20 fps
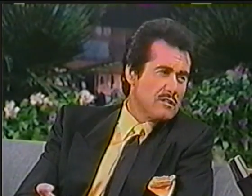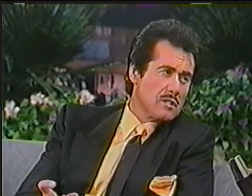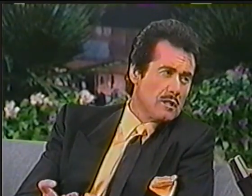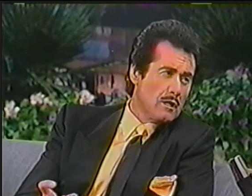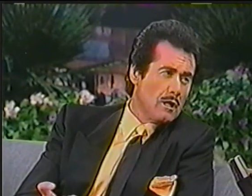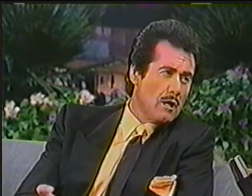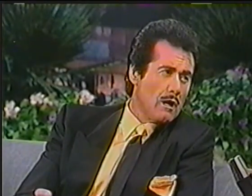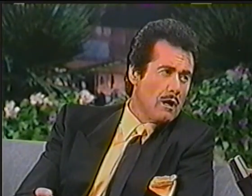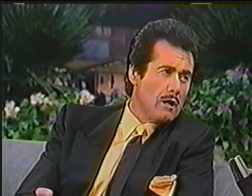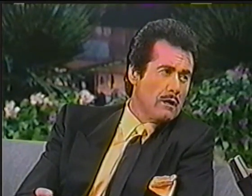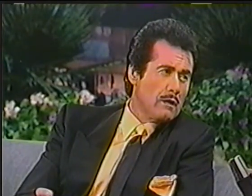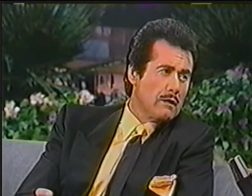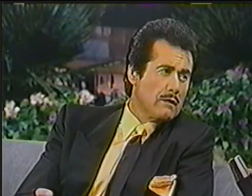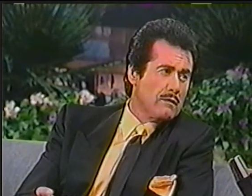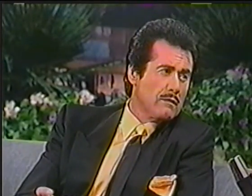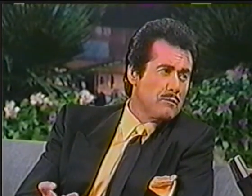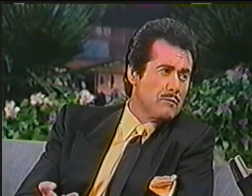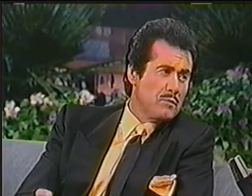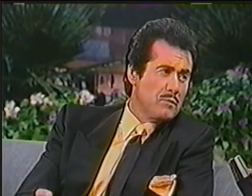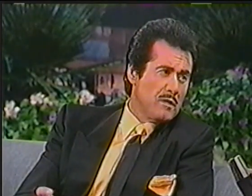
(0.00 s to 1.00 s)
longer
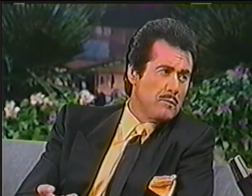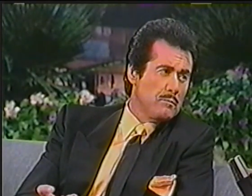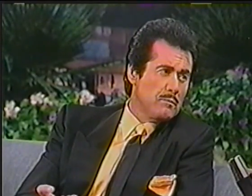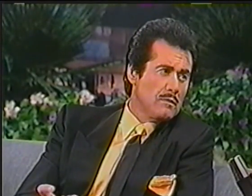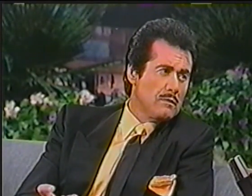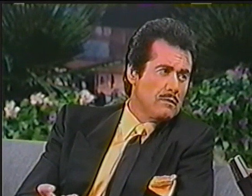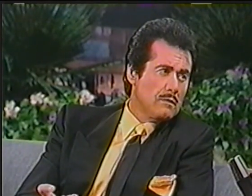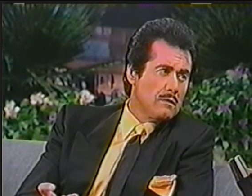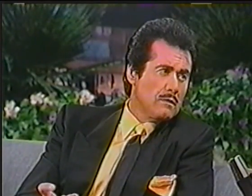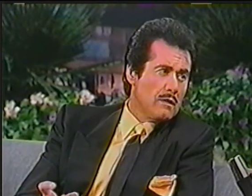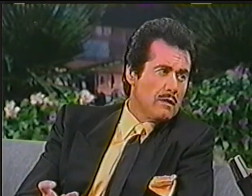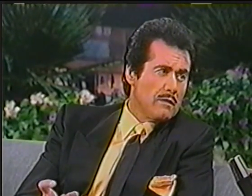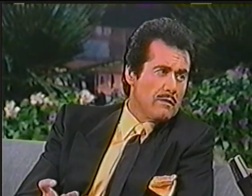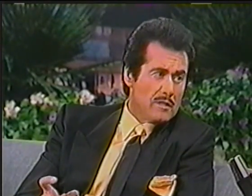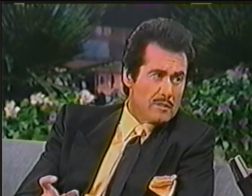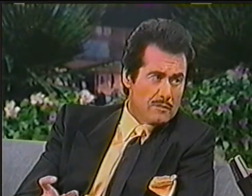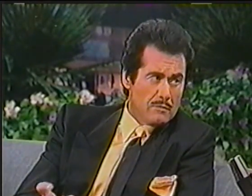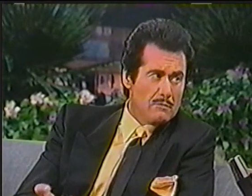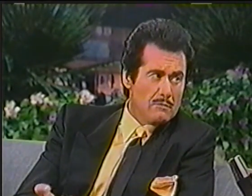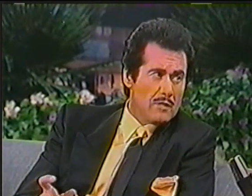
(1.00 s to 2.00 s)
than people
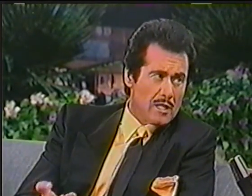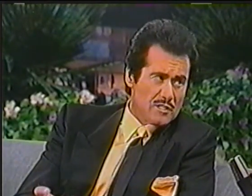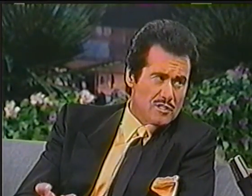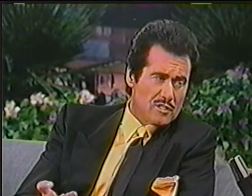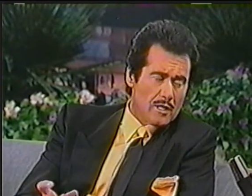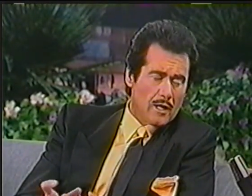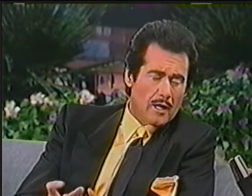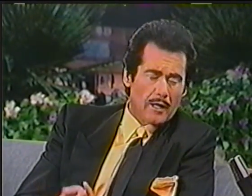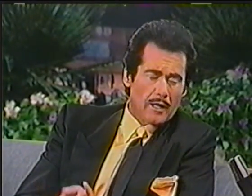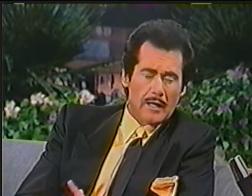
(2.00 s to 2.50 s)
that do not jog.